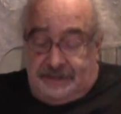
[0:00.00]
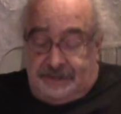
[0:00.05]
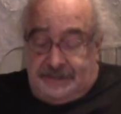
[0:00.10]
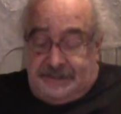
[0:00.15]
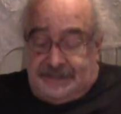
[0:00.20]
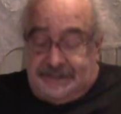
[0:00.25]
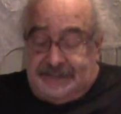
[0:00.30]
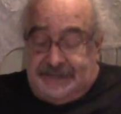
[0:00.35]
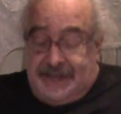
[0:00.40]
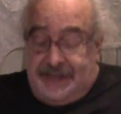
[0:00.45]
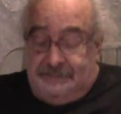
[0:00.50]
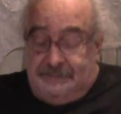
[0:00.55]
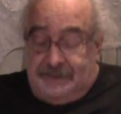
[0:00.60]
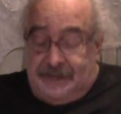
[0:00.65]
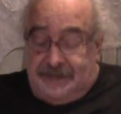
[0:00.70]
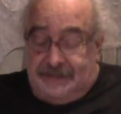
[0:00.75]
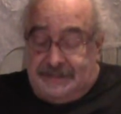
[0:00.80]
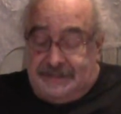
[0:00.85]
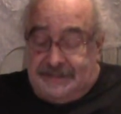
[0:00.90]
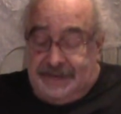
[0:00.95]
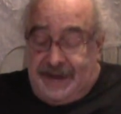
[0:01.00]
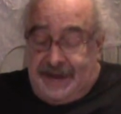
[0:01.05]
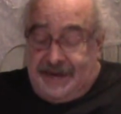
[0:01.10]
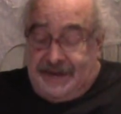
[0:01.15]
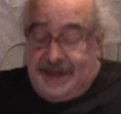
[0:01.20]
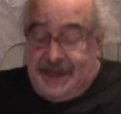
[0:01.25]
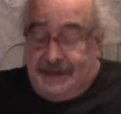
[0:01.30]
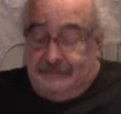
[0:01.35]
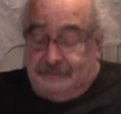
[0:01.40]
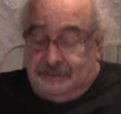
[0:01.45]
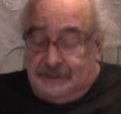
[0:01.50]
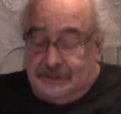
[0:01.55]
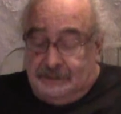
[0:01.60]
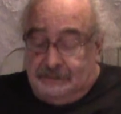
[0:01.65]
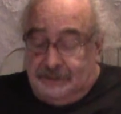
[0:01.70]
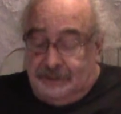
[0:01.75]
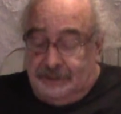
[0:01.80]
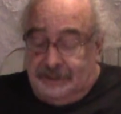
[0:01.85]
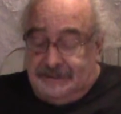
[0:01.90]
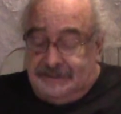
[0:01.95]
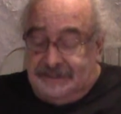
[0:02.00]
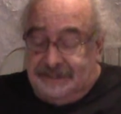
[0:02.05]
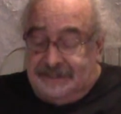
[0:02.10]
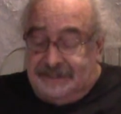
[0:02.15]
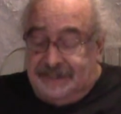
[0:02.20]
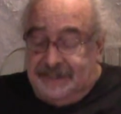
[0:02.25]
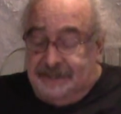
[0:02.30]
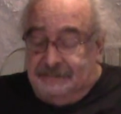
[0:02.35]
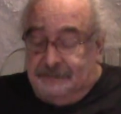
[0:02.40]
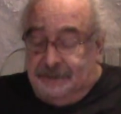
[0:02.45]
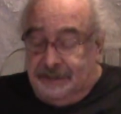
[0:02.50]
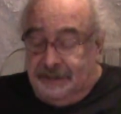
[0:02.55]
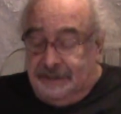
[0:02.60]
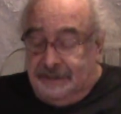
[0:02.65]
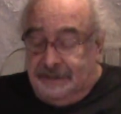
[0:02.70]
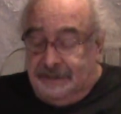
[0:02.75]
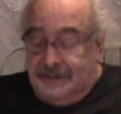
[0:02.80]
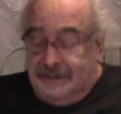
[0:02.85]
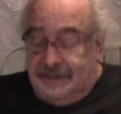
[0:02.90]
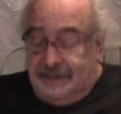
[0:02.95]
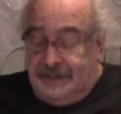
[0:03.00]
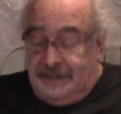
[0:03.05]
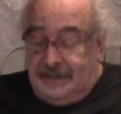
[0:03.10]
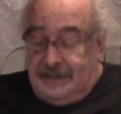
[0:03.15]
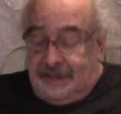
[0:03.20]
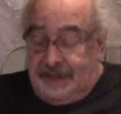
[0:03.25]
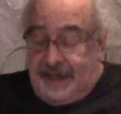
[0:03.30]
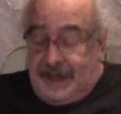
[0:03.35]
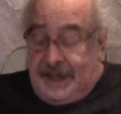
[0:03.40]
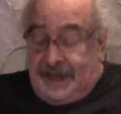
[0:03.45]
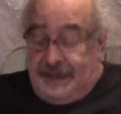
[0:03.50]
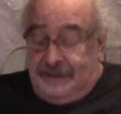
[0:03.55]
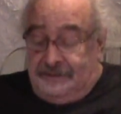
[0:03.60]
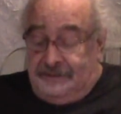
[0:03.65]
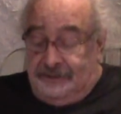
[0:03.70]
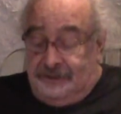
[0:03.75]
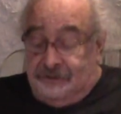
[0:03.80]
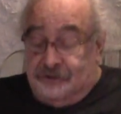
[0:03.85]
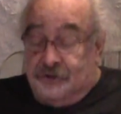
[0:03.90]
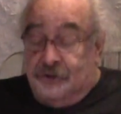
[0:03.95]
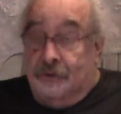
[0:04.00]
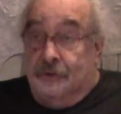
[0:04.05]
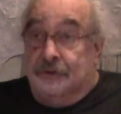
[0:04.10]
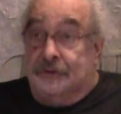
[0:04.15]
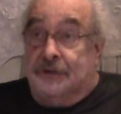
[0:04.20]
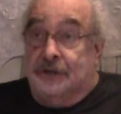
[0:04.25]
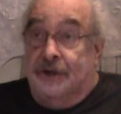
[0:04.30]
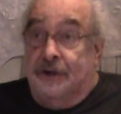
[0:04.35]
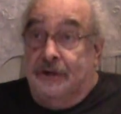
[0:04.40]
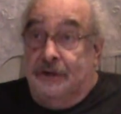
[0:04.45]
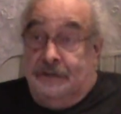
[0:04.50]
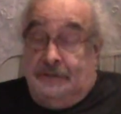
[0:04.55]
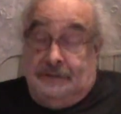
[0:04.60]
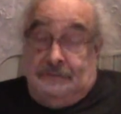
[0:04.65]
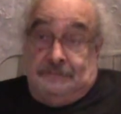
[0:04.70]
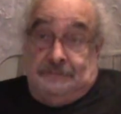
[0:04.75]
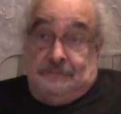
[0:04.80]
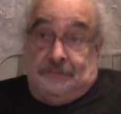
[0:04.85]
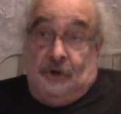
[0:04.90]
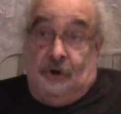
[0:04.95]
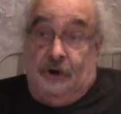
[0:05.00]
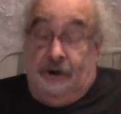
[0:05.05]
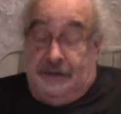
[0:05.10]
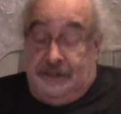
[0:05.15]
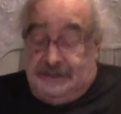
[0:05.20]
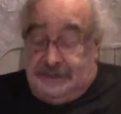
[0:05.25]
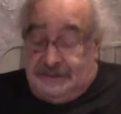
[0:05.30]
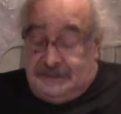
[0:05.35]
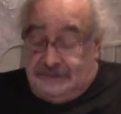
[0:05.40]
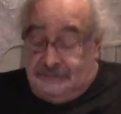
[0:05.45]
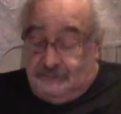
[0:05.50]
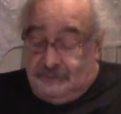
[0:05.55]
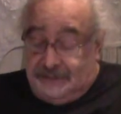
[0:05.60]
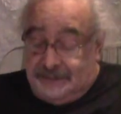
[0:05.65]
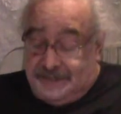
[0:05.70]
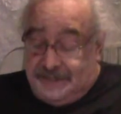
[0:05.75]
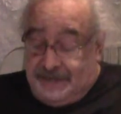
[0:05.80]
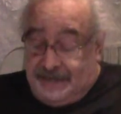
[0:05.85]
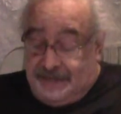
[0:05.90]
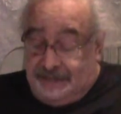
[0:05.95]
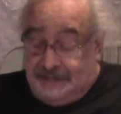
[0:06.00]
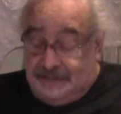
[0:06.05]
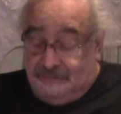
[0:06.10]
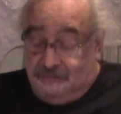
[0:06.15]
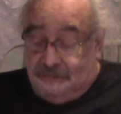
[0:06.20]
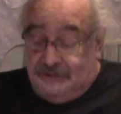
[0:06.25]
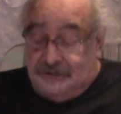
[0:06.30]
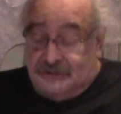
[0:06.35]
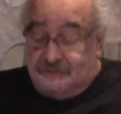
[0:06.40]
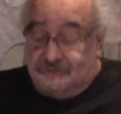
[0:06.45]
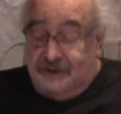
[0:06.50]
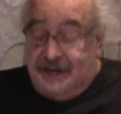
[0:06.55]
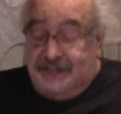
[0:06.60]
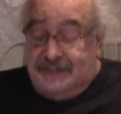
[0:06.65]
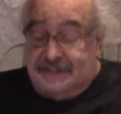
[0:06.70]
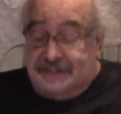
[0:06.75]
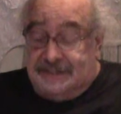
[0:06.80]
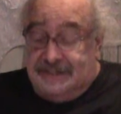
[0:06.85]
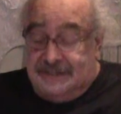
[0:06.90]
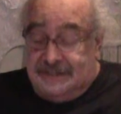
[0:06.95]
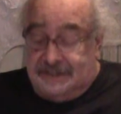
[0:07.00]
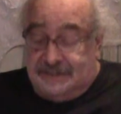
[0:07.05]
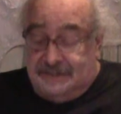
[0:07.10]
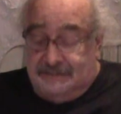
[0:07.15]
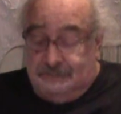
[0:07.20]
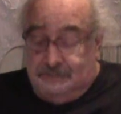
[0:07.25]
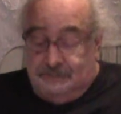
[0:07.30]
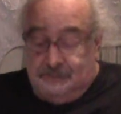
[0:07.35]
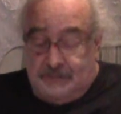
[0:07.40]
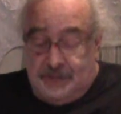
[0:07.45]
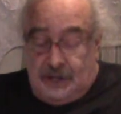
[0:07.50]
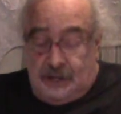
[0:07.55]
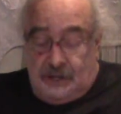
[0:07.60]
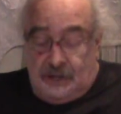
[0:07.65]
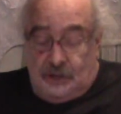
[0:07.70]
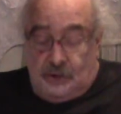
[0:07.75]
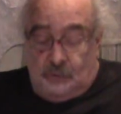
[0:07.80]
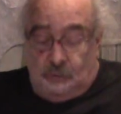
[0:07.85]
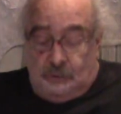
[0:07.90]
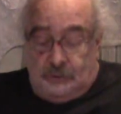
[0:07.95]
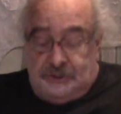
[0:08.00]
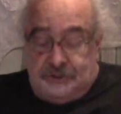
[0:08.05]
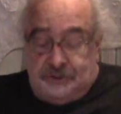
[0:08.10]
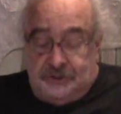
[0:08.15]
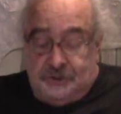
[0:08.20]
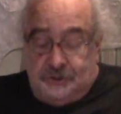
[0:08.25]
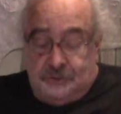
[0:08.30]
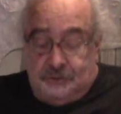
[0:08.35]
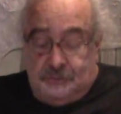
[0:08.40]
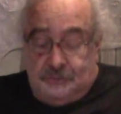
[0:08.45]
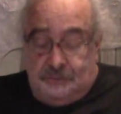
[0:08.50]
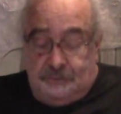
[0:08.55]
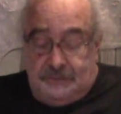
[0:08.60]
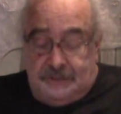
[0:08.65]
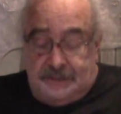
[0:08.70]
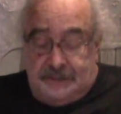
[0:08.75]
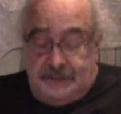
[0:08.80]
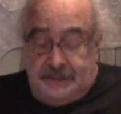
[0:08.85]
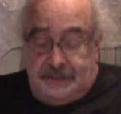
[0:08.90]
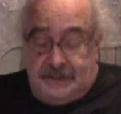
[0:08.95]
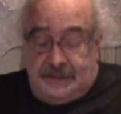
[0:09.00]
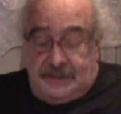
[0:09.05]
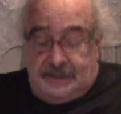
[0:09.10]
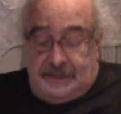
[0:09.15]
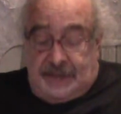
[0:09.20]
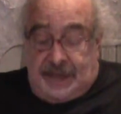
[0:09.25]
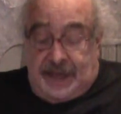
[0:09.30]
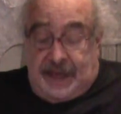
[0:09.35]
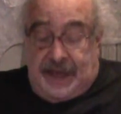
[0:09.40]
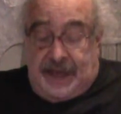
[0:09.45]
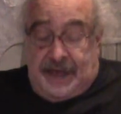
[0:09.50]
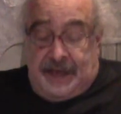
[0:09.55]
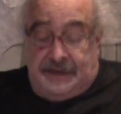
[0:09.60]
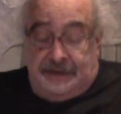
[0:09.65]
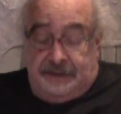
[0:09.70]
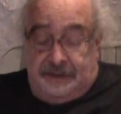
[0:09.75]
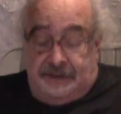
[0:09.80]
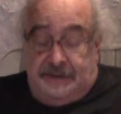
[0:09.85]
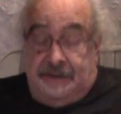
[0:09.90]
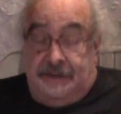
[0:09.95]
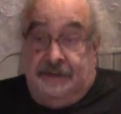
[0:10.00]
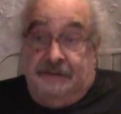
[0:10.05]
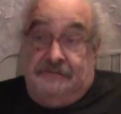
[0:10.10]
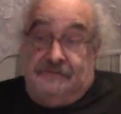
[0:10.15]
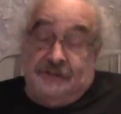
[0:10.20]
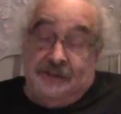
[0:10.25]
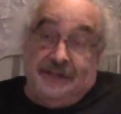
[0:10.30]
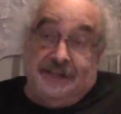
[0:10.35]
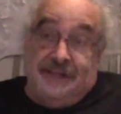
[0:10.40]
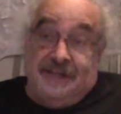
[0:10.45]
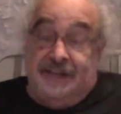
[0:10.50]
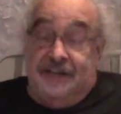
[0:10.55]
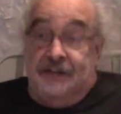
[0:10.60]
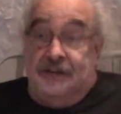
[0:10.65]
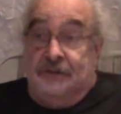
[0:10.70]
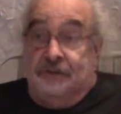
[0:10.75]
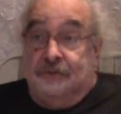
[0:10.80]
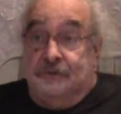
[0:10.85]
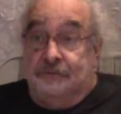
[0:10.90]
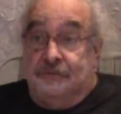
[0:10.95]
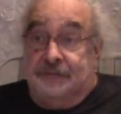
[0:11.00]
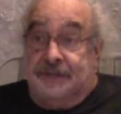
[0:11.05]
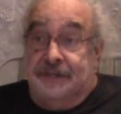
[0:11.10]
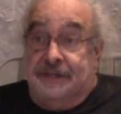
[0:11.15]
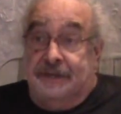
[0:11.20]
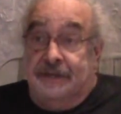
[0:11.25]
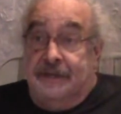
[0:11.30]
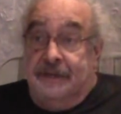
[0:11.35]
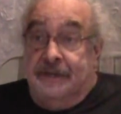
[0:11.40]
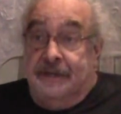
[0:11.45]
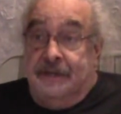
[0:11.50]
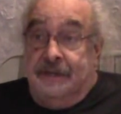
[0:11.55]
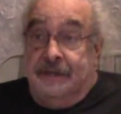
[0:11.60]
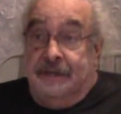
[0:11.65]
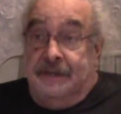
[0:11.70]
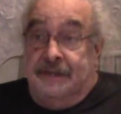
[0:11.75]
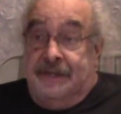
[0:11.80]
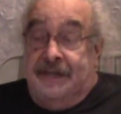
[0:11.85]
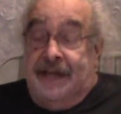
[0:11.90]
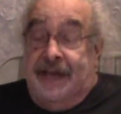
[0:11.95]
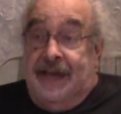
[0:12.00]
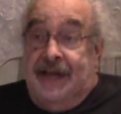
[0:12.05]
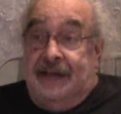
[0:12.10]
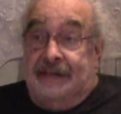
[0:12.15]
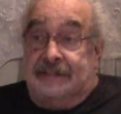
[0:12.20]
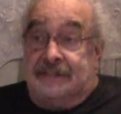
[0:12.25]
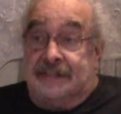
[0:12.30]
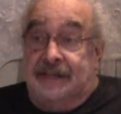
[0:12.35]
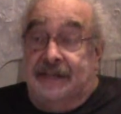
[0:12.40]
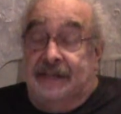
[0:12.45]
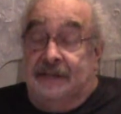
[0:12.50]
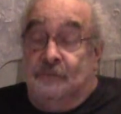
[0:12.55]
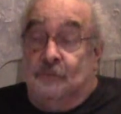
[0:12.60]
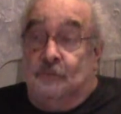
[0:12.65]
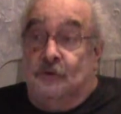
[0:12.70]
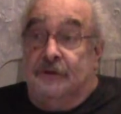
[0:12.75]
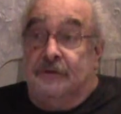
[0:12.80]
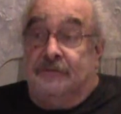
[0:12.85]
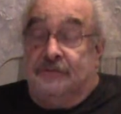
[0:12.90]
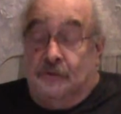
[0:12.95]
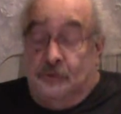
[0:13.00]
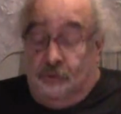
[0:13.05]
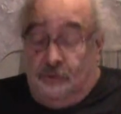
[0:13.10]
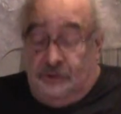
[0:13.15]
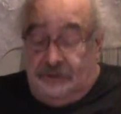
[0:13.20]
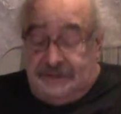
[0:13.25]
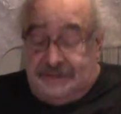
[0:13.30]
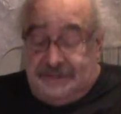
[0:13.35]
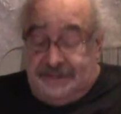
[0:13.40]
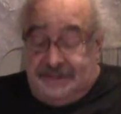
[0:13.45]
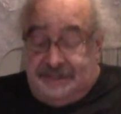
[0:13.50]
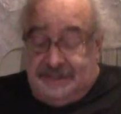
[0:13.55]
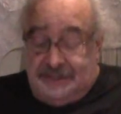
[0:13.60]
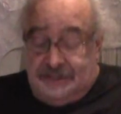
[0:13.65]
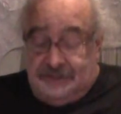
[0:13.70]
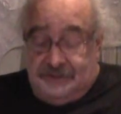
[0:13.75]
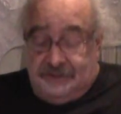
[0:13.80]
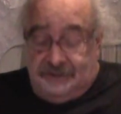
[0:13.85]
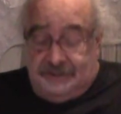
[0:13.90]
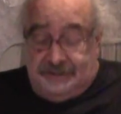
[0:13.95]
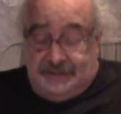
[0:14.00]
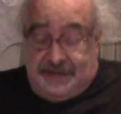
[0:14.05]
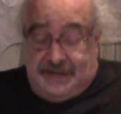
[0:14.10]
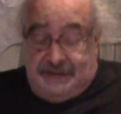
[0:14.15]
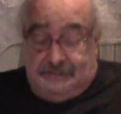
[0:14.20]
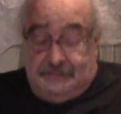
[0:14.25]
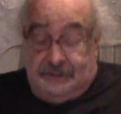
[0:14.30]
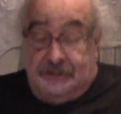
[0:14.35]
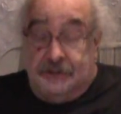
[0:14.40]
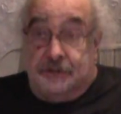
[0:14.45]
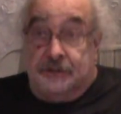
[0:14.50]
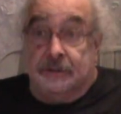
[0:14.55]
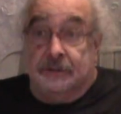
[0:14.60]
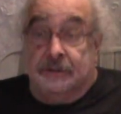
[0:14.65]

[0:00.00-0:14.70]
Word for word: the statement is not applicable as a seatbelt and the shoulder harness restraint, restraint system was used and if she didn't use it, the accident would have caused additional damage.